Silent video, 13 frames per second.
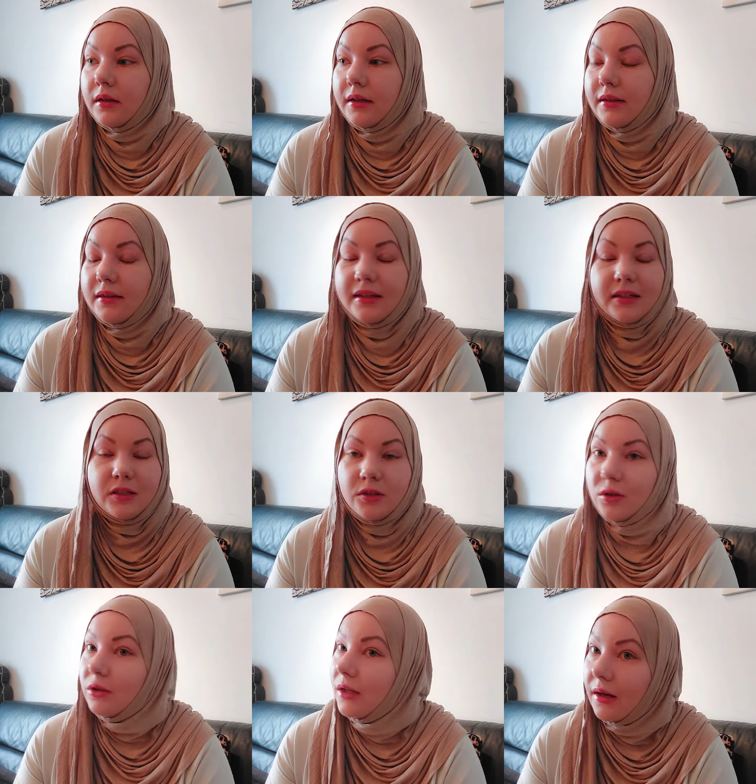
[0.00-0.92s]
And that's
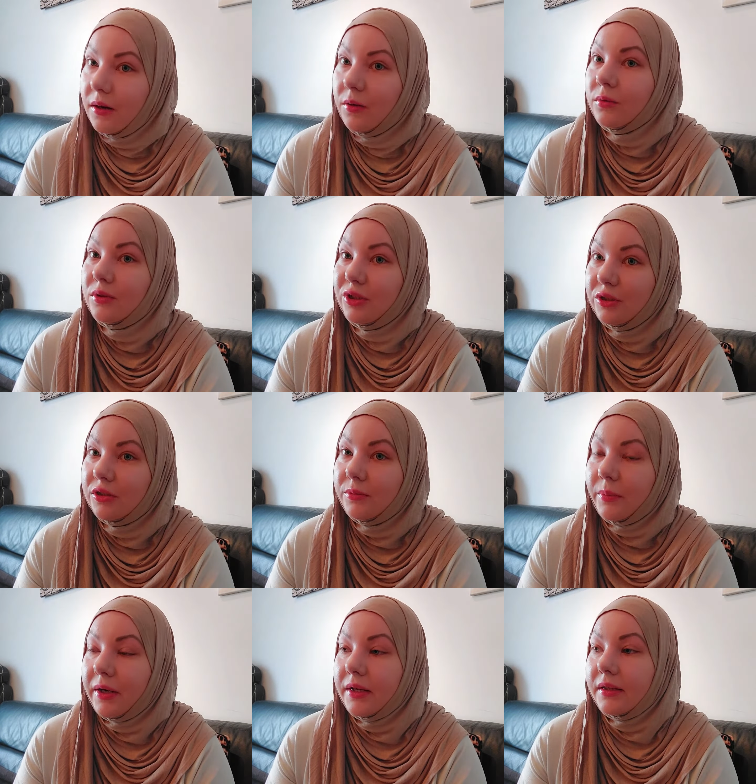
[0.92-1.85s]
not how Jesus
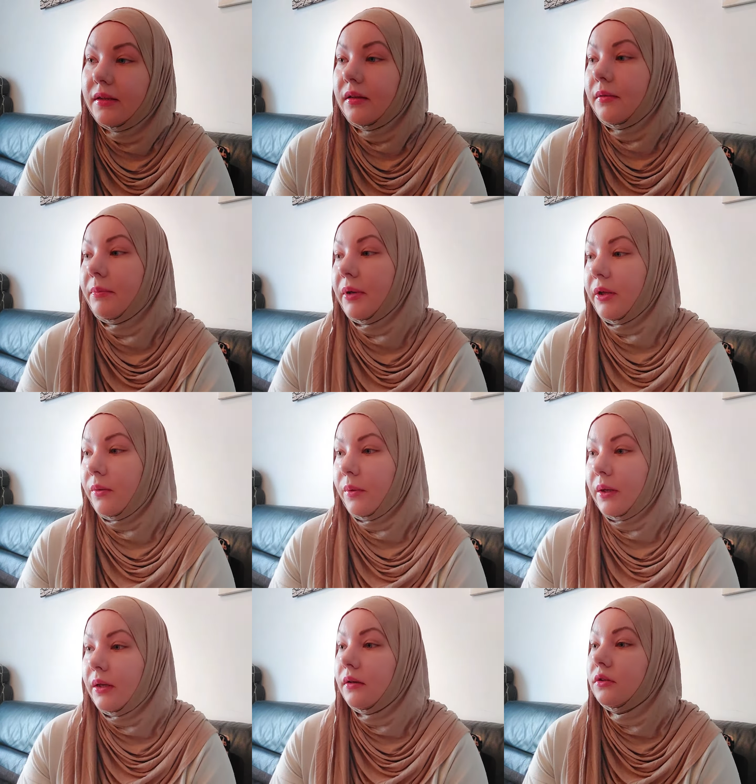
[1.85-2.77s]
prayed, by the
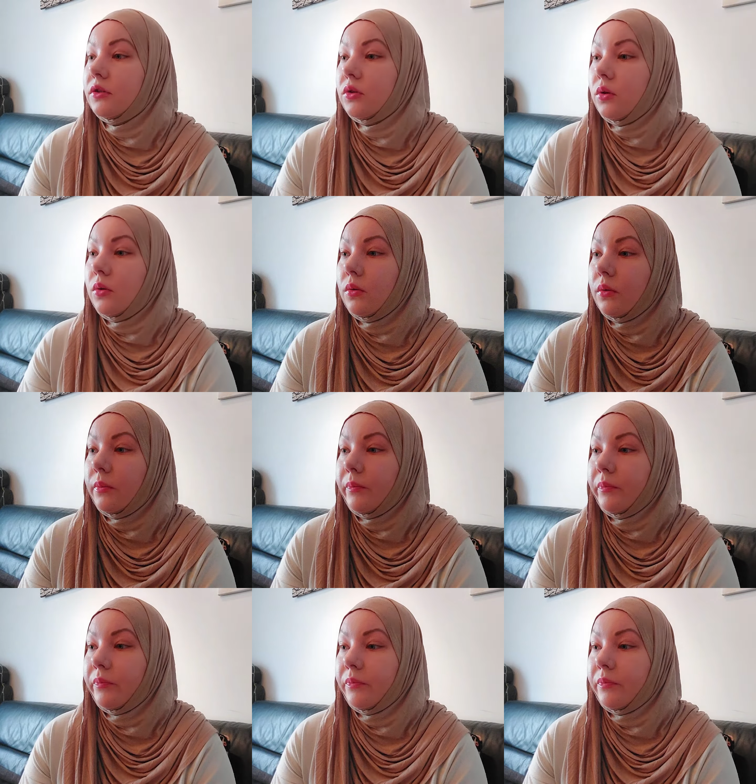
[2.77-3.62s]
way. So,